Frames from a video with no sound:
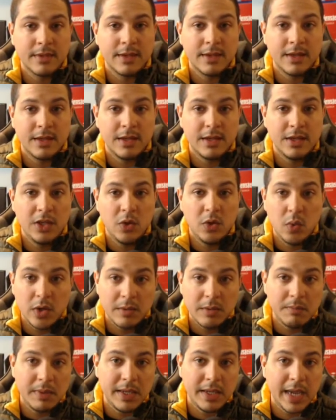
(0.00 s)
You
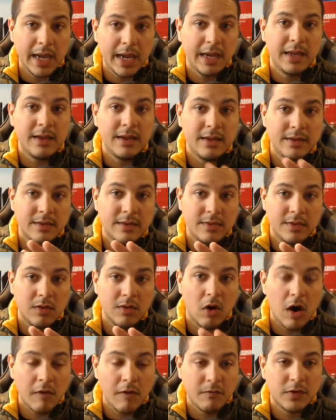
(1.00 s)
wouldn't be getting
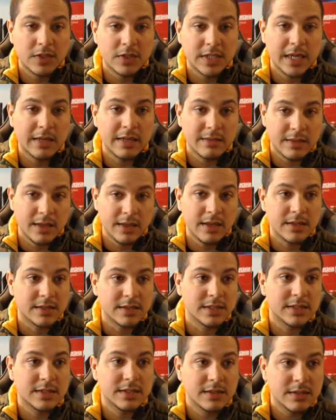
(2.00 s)
offers like
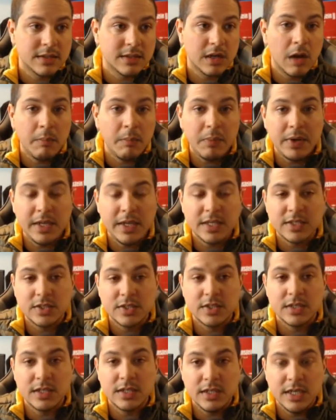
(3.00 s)
this. Companies
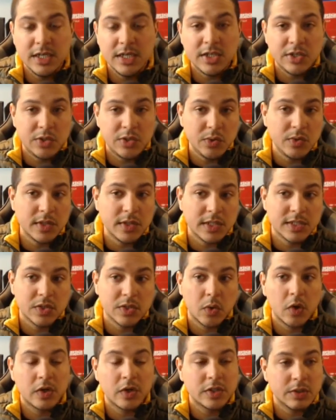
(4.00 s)
need to do this in
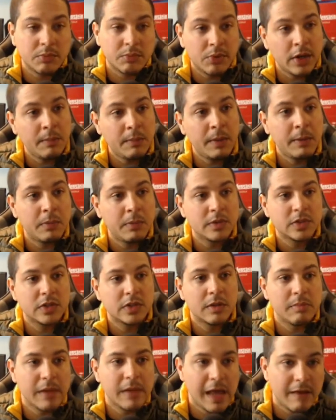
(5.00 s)
order to bring people to their
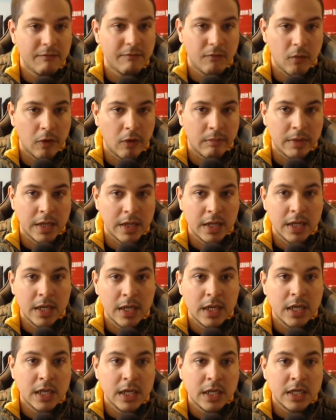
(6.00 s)
platform.
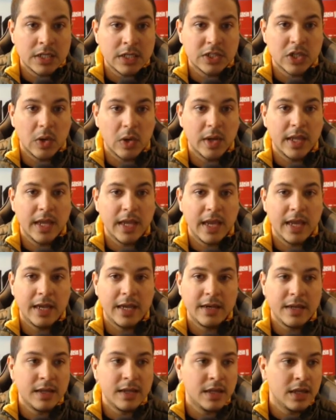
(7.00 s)
So
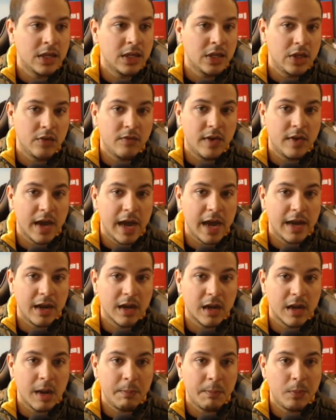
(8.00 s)
again, you've got a
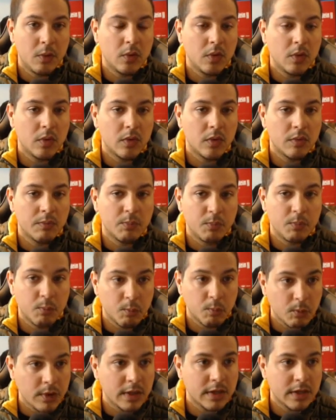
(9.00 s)
couple
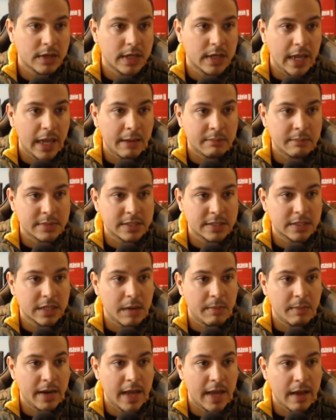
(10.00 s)
really good games
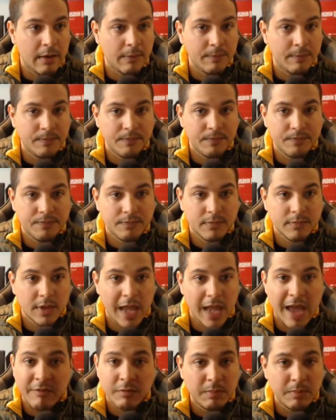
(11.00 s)
coming out. I
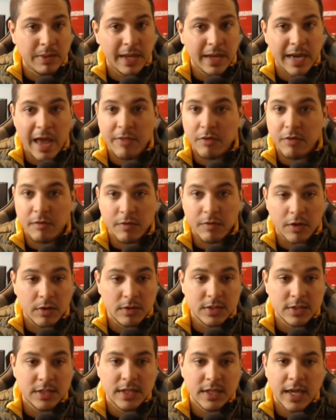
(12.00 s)
haven't played either of
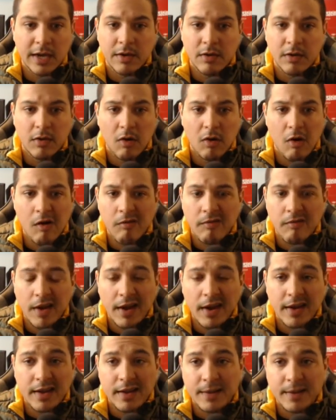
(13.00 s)
those, and
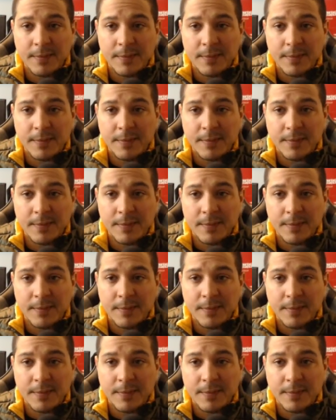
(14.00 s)
already